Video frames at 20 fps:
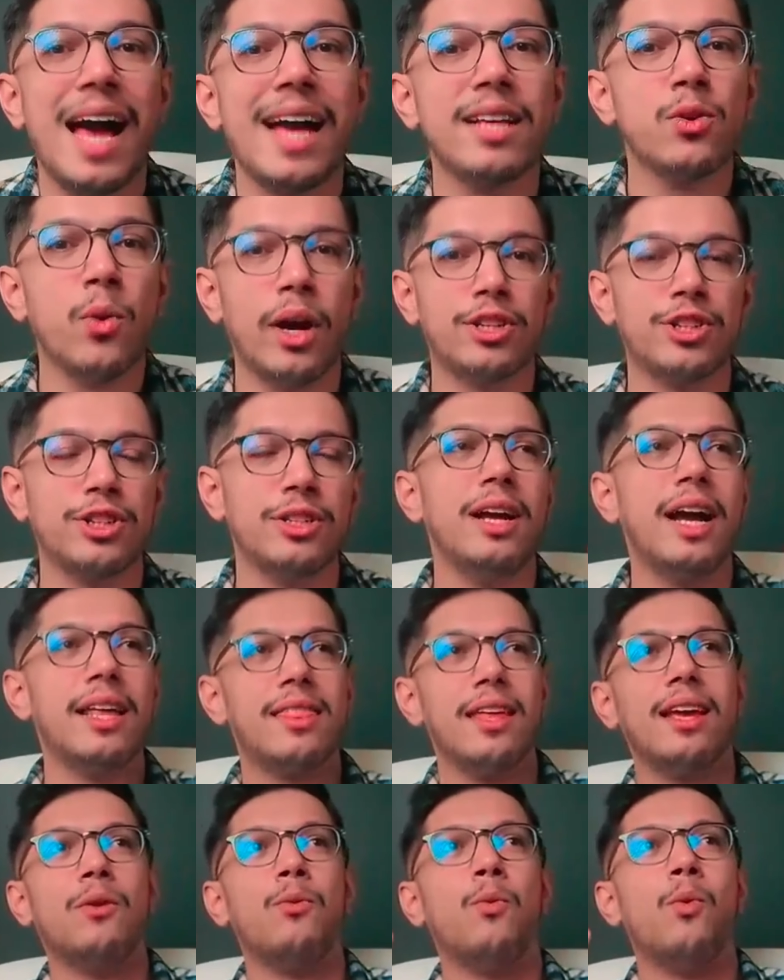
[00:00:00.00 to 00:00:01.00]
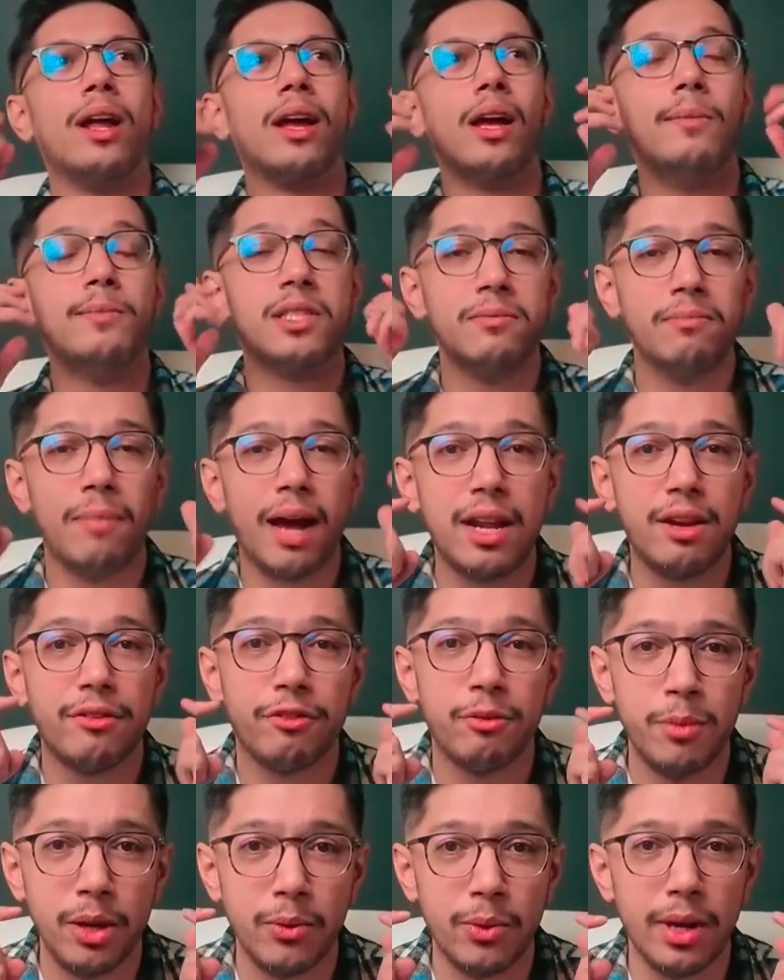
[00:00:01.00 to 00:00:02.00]
Last question. I think what comes to
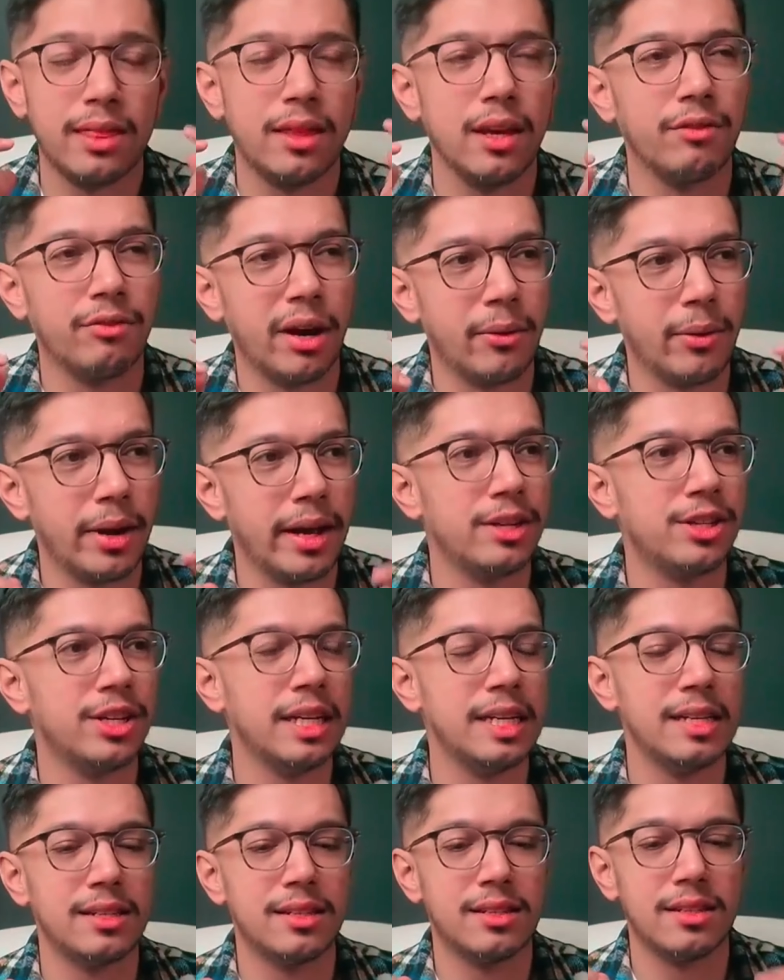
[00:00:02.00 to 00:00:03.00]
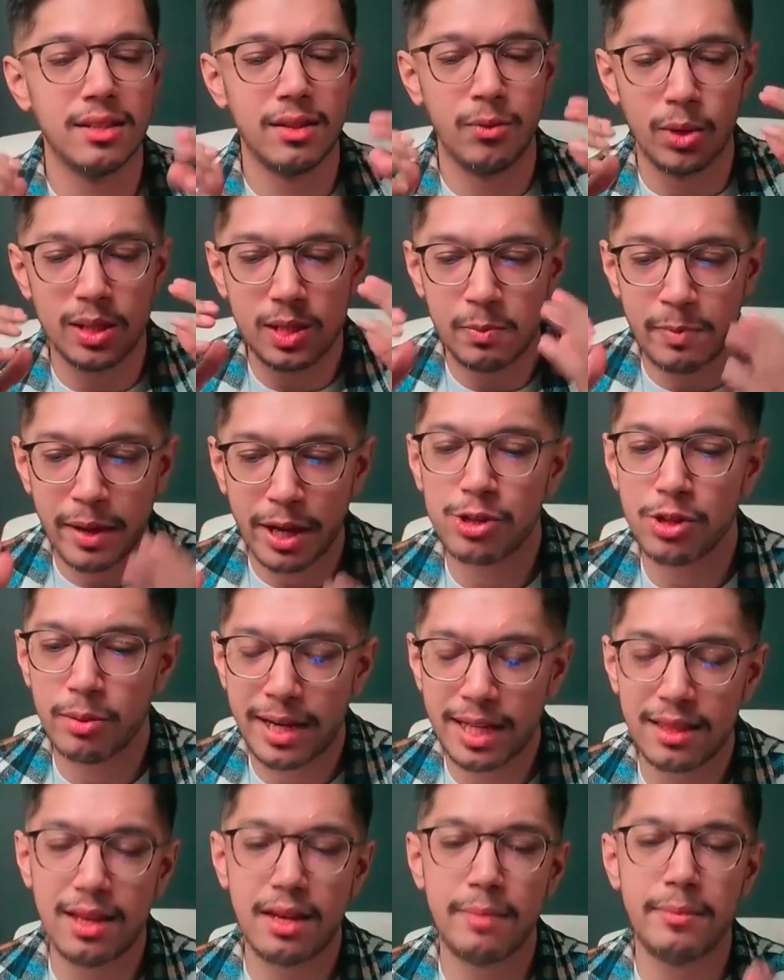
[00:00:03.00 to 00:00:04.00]
mind for me when I think Frey Ranch is what's
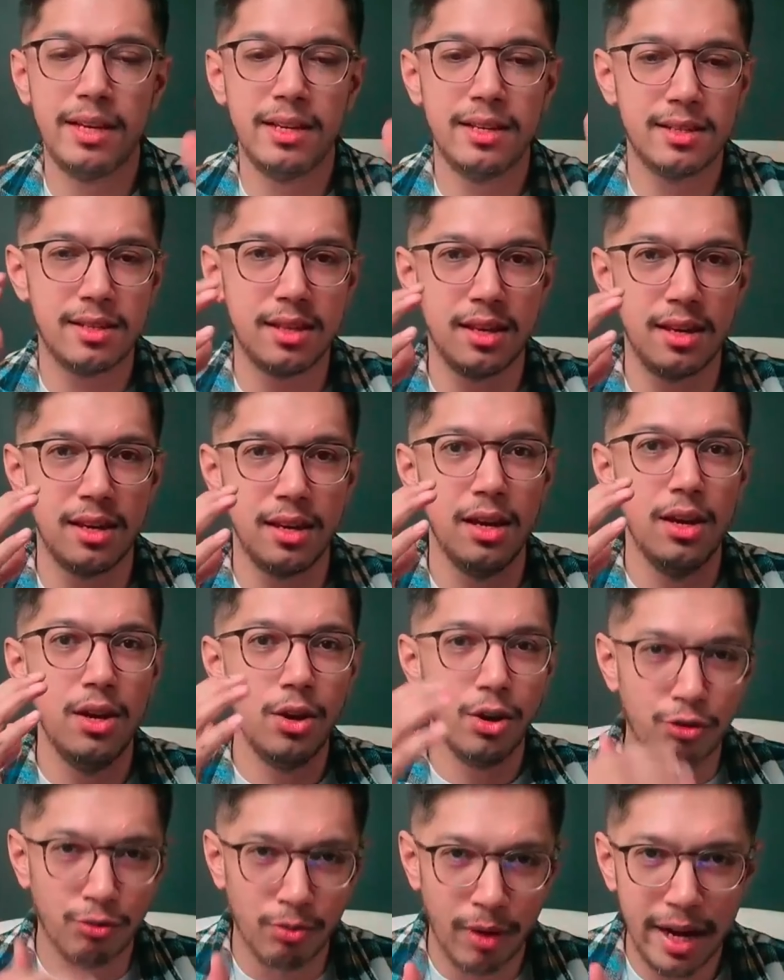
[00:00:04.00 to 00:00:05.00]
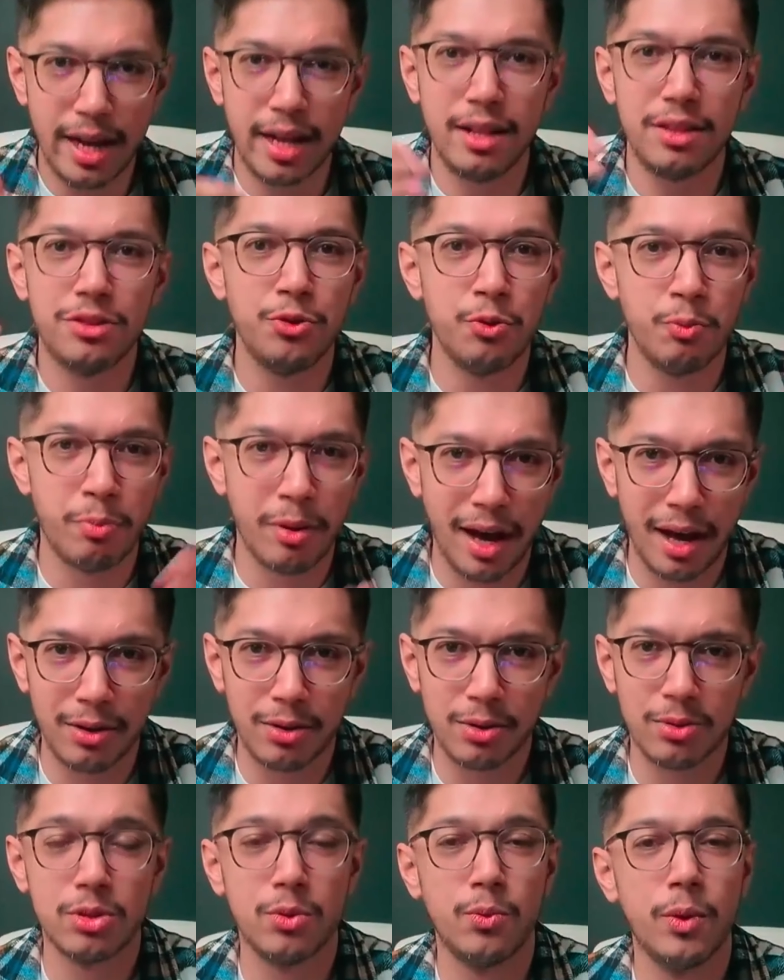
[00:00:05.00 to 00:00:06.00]
special about them is the grain to
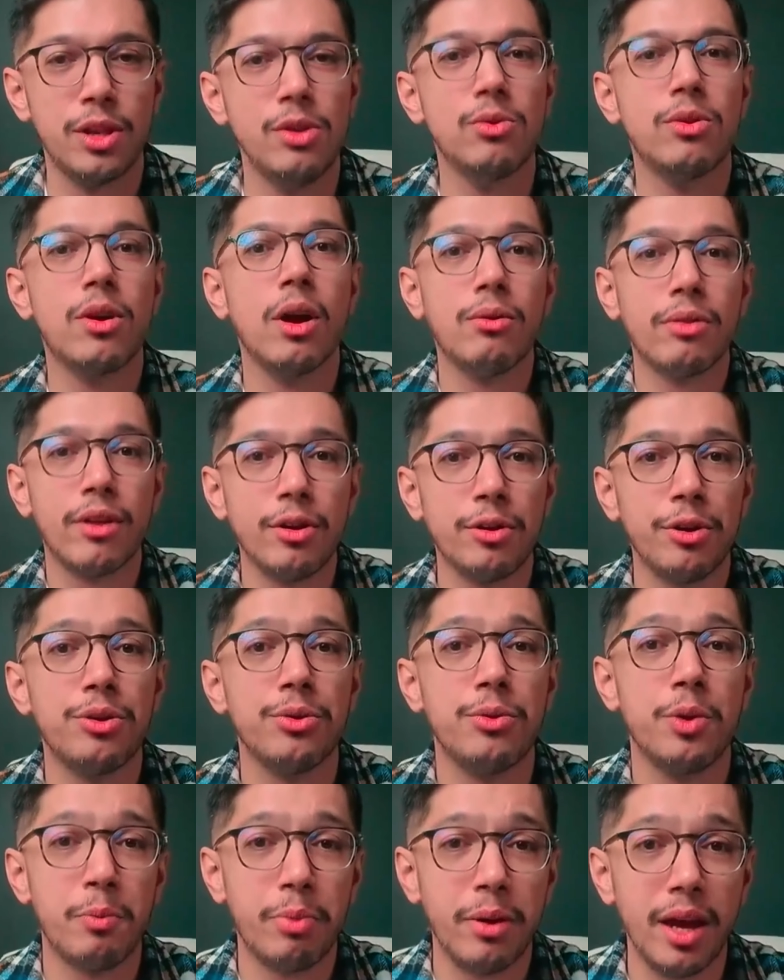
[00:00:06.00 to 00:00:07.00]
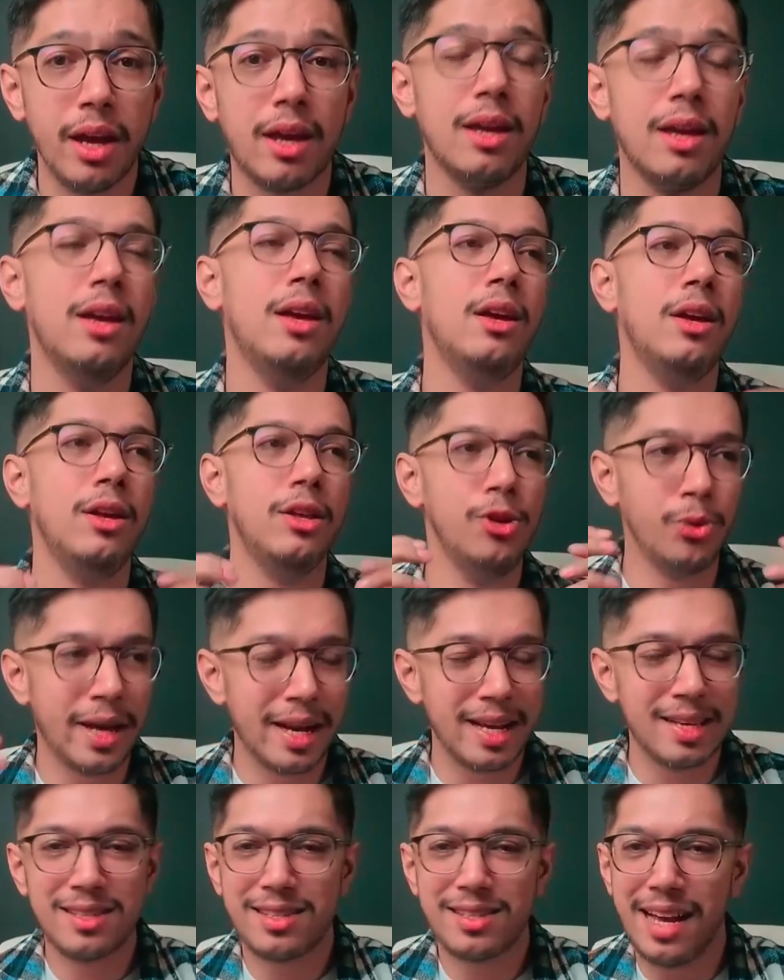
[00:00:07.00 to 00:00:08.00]
bottle. So when you go there and you're doing a pick,
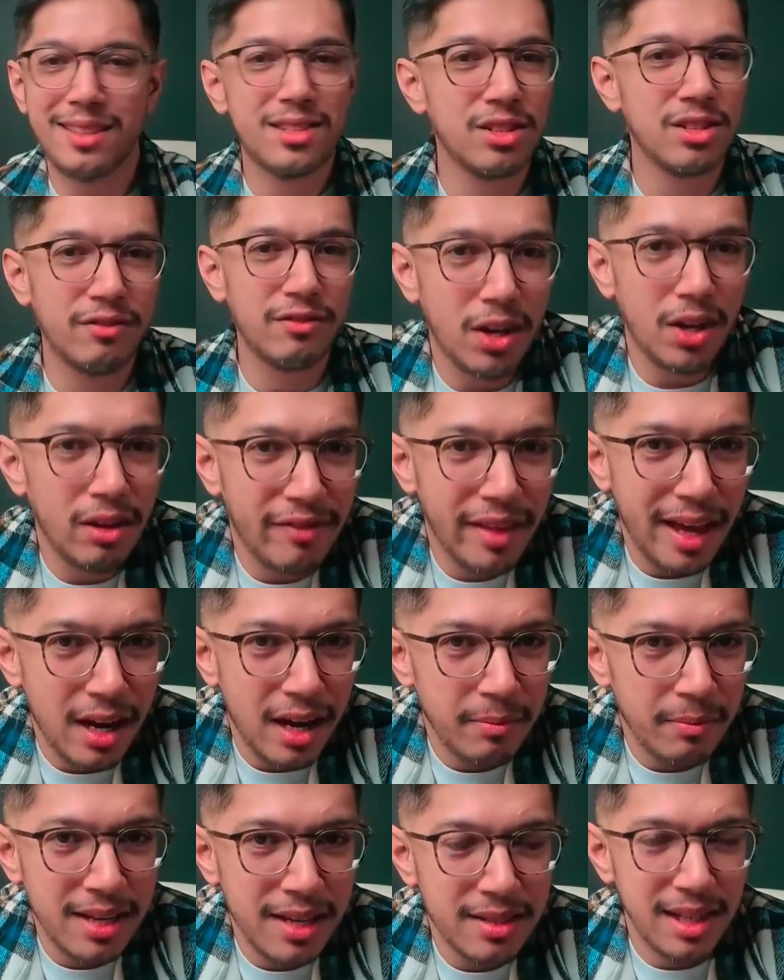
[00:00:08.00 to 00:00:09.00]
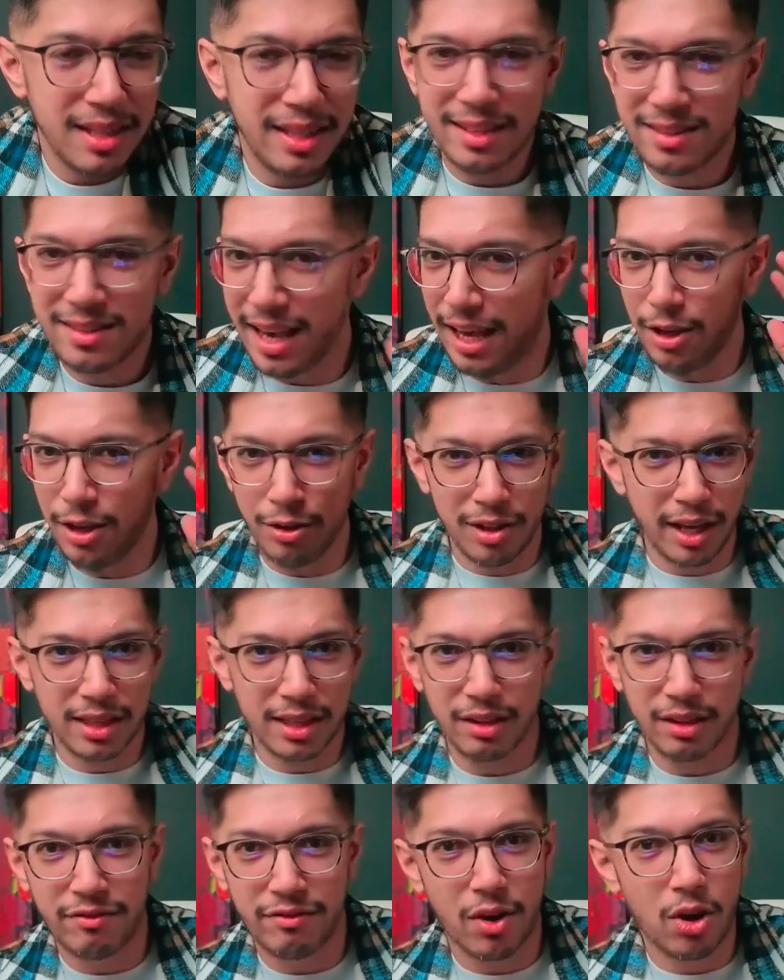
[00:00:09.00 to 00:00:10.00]
you get a sense of all of that. I'm guessing they take you to
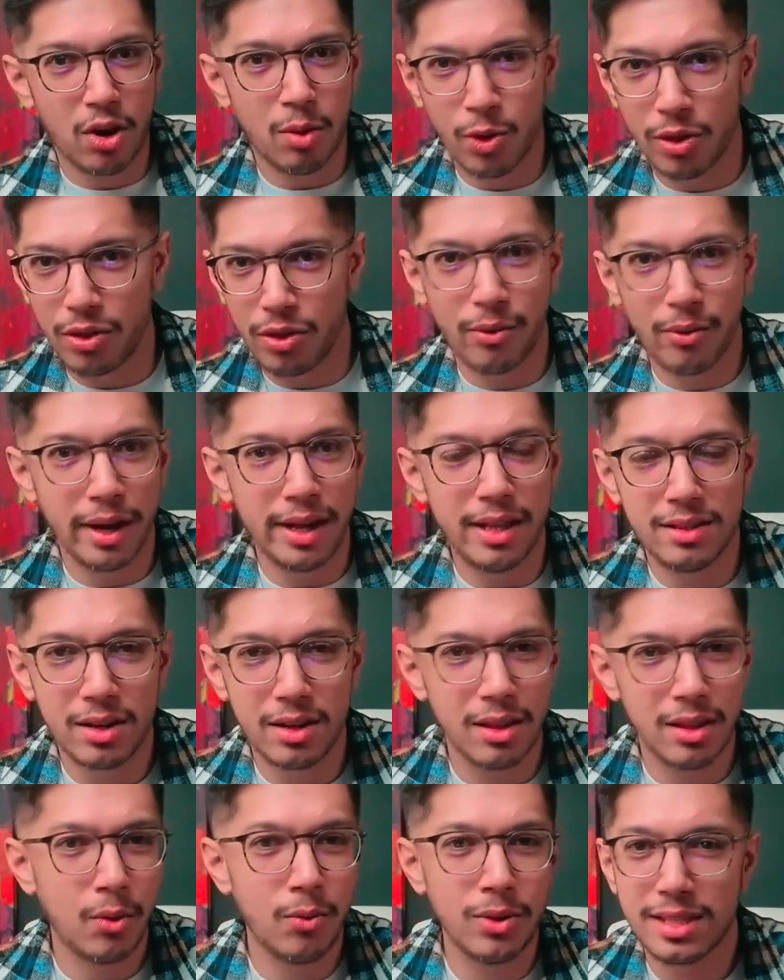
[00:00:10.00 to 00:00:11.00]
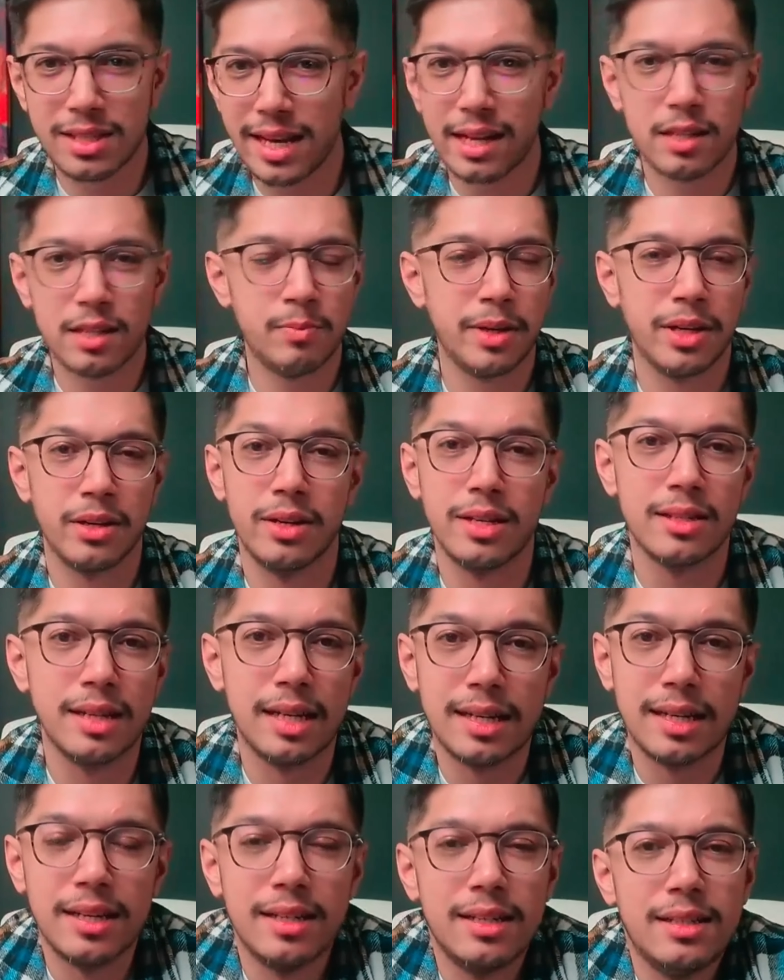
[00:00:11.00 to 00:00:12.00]
like the farm where the grains are. Like, what's that experience like?